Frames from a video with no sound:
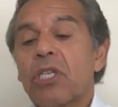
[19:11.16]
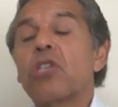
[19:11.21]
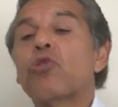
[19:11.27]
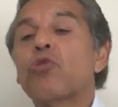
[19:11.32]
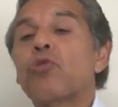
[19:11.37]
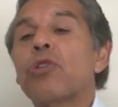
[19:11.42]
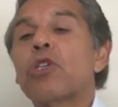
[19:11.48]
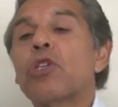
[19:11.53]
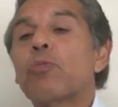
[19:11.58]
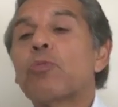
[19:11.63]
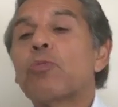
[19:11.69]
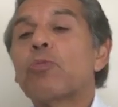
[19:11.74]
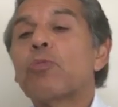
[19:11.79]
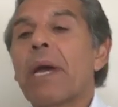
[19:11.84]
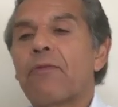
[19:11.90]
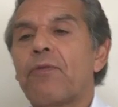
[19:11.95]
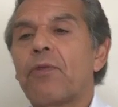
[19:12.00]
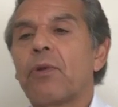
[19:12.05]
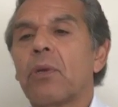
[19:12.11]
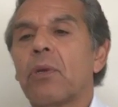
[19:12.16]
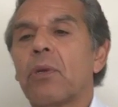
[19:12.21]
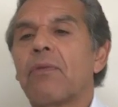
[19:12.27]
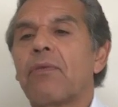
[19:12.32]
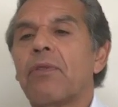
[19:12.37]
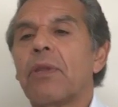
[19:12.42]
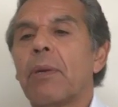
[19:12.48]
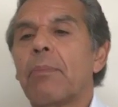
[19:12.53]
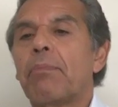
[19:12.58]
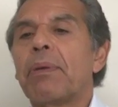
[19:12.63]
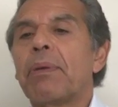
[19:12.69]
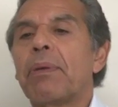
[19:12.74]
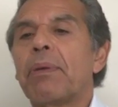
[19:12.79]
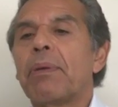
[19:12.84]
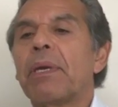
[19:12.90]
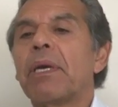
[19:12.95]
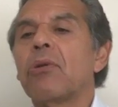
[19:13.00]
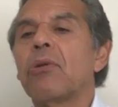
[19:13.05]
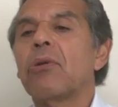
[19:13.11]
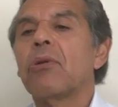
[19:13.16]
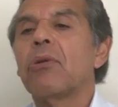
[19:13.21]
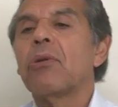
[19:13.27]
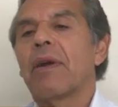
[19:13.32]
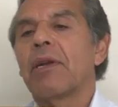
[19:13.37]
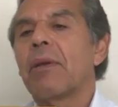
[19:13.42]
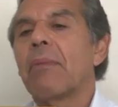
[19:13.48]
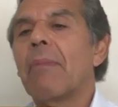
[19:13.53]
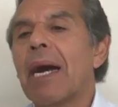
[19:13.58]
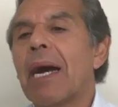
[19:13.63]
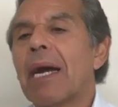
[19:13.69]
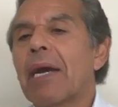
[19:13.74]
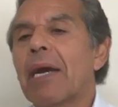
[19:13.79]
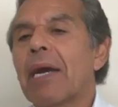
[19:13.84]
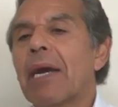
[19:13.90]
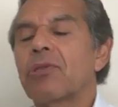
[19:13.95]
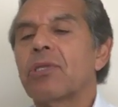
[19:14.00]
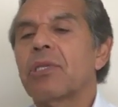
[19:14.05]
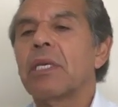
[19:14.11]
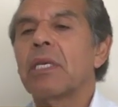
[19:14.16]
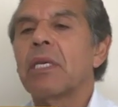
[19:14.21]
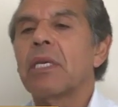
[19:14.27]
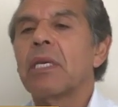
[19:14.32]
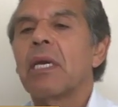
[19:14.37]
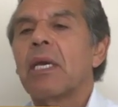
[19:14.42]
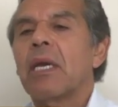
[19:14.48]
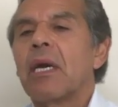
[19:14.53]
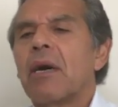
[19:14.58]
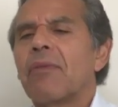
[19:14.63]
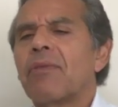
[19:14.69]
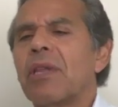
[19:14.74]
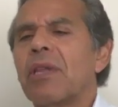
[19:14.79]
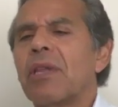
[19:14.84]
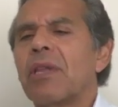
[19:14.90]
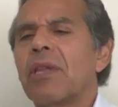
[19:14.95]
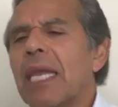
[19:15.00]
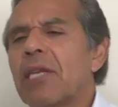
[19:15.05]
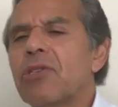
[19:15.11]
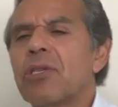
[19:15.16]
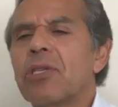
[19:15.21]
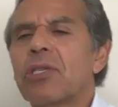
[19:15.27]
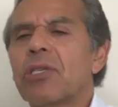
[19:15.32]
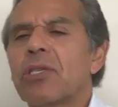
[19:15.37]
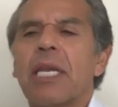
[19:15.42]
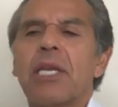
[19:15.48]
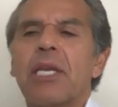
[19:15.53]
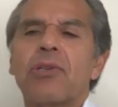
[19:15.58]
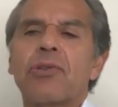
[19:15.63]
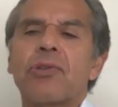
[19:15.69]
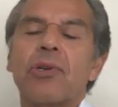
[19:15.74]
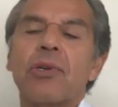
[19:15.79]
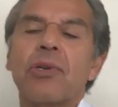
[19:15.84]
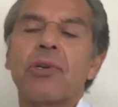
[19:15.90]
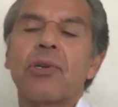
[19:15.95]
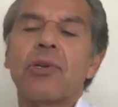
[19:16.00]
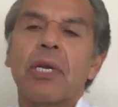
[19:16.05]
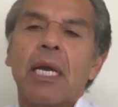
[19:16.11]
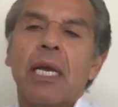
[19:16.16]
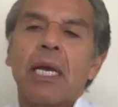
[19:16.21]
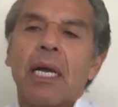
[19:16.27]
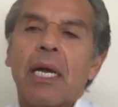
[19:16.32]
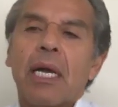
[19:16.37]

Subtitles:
disrespectful of the pillars of our democracy, of the legislature,